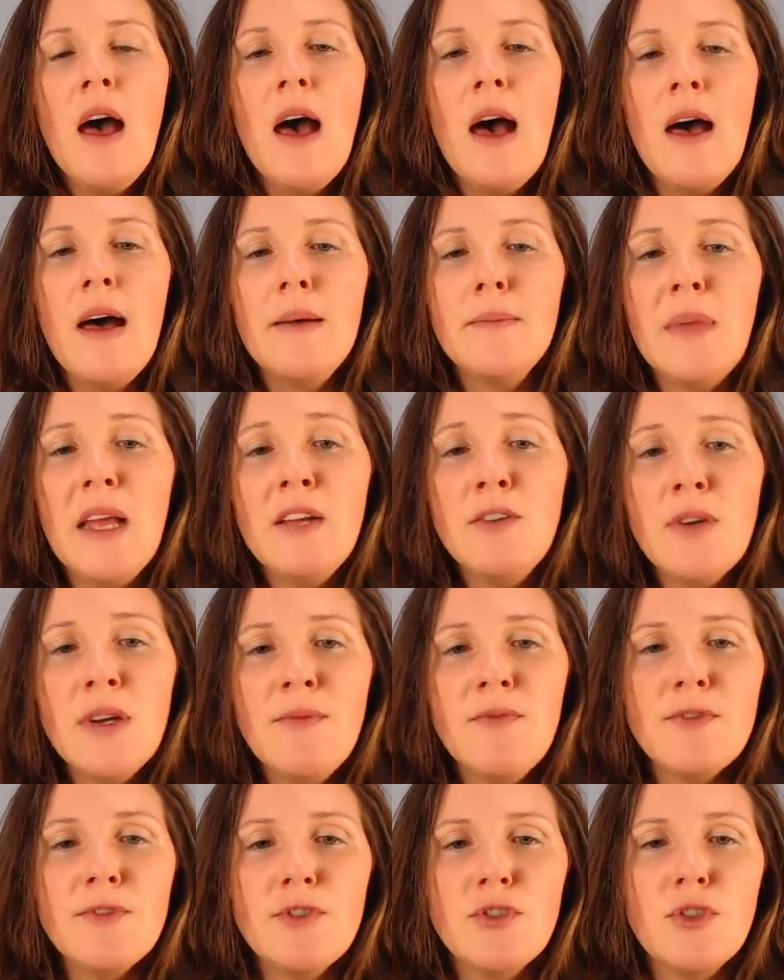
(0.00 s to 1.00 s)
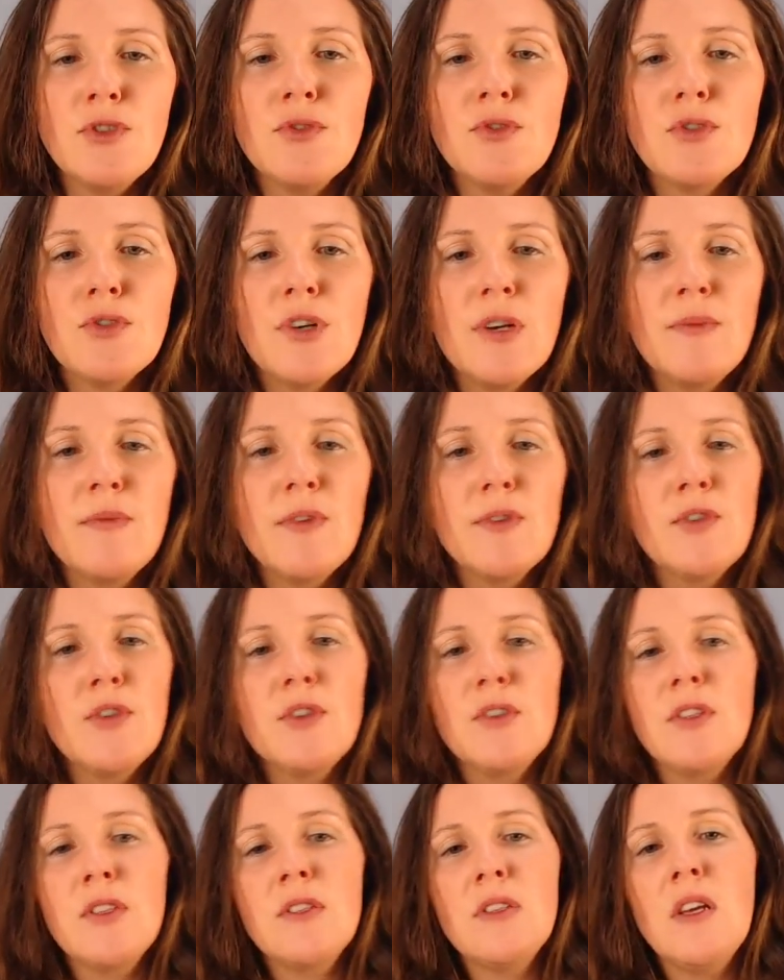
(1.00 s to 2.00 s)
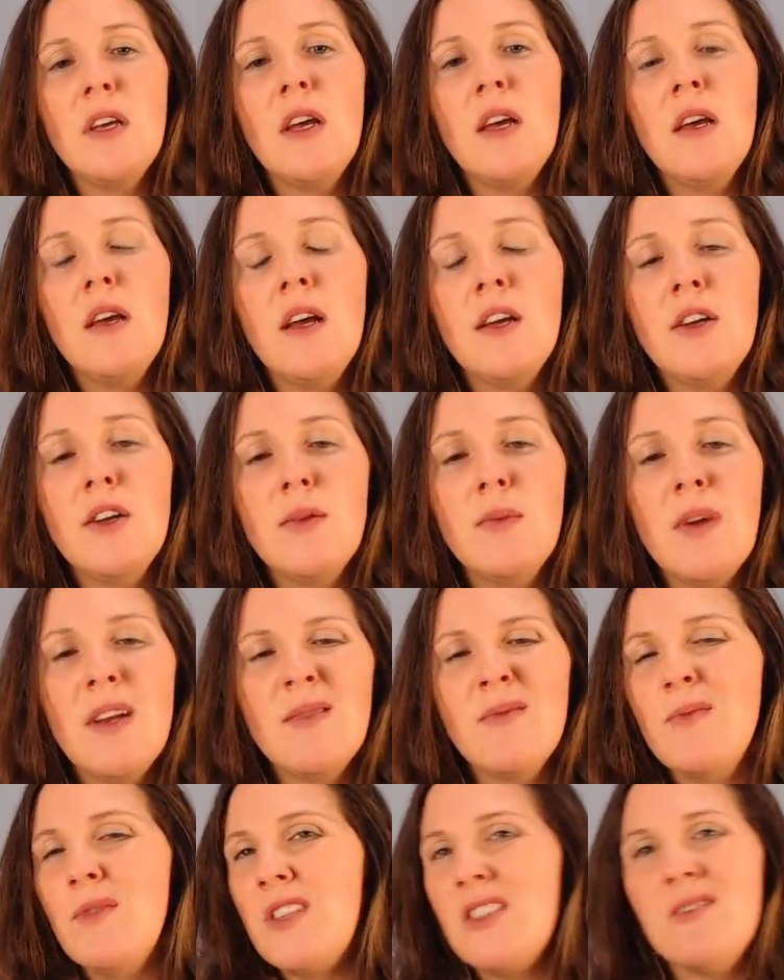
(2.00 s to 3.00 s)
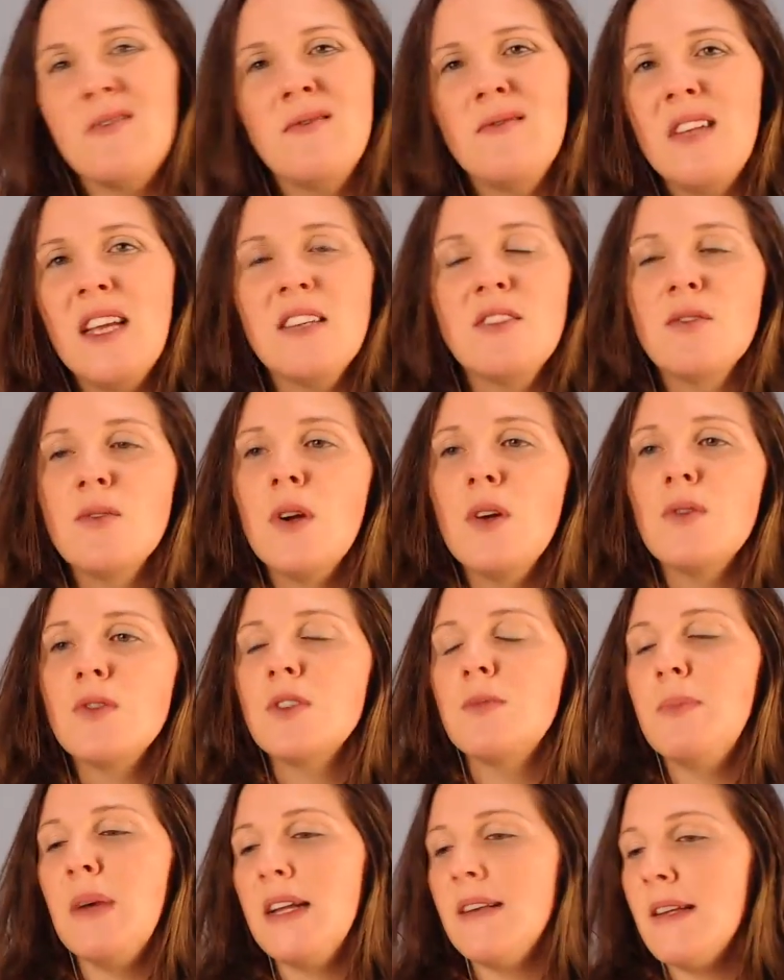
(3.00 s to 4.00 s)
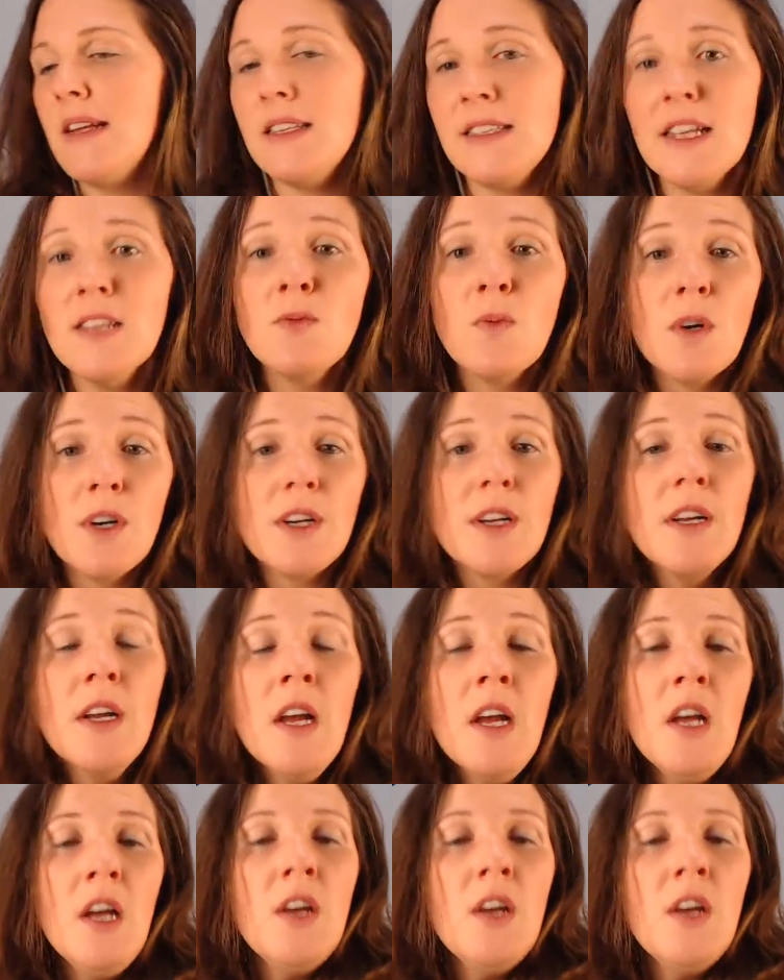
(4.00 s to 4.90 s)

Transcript: And grapefruit juice. Grapefruit juice is a good one, which tastes gross, but it does work.